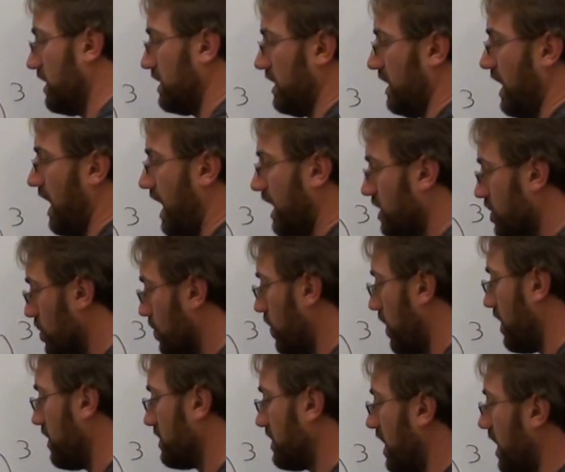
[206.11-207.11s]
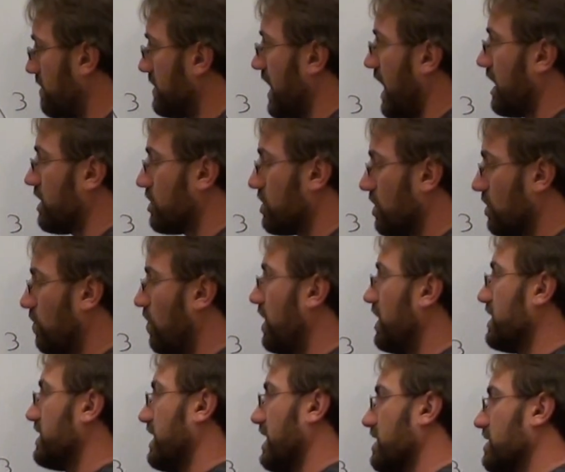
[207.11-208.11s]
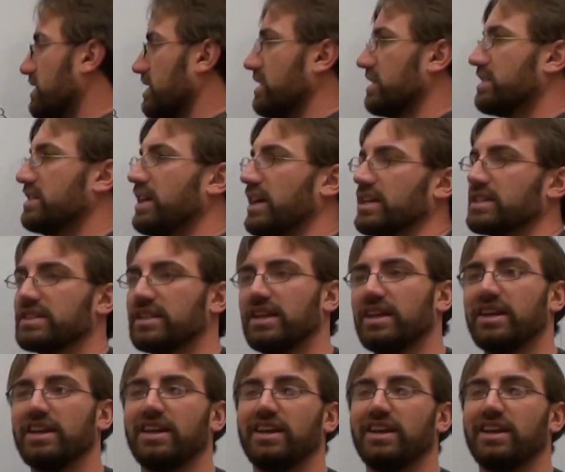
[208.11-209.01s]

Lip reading: they say, x squared times x to the what is x to the sixth.